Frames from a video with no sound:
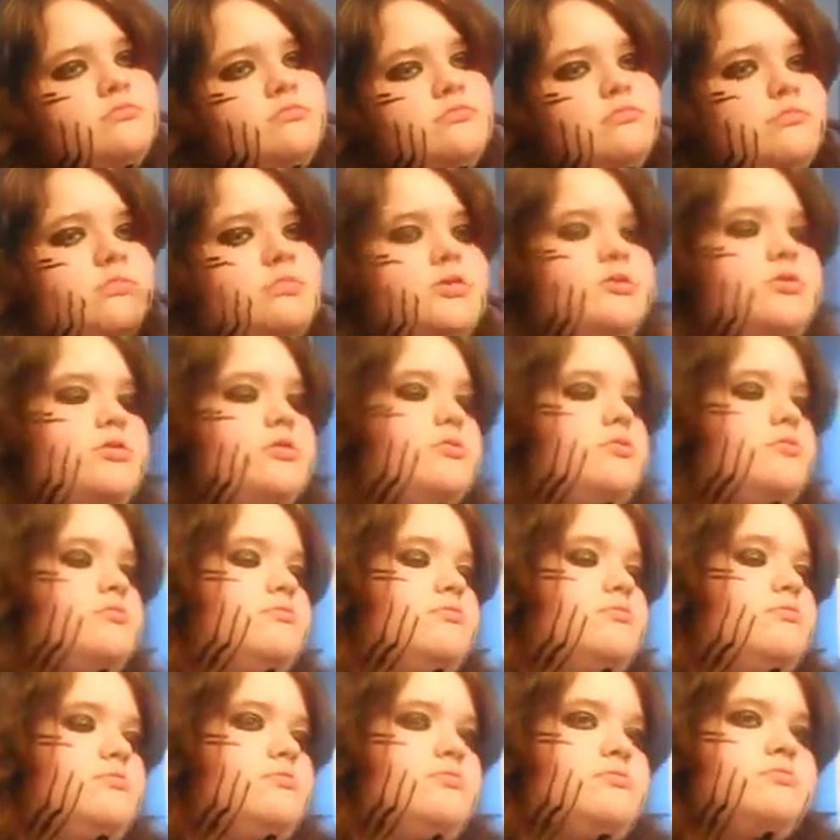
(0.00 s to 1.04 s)
I don't know.
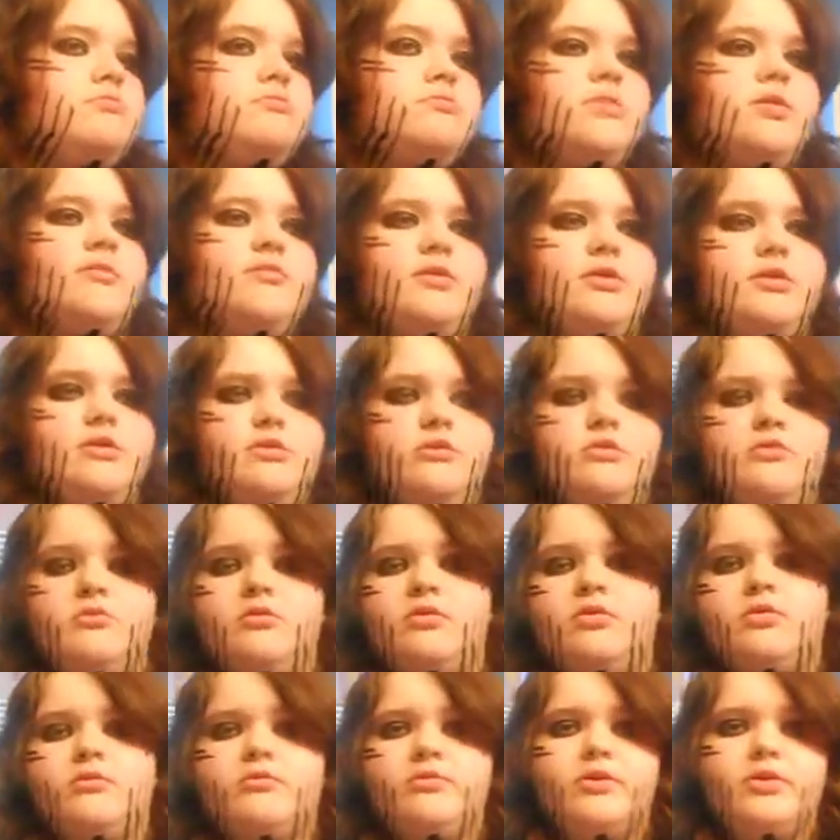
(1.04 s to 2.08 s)
I'm not going to do it
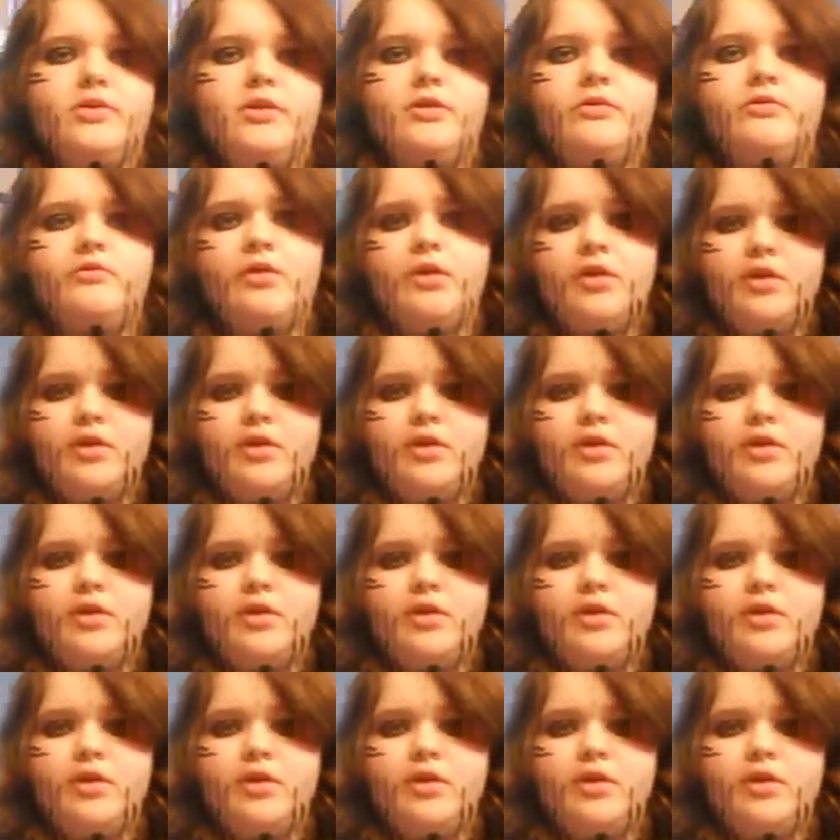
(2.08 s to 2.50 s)
all right now.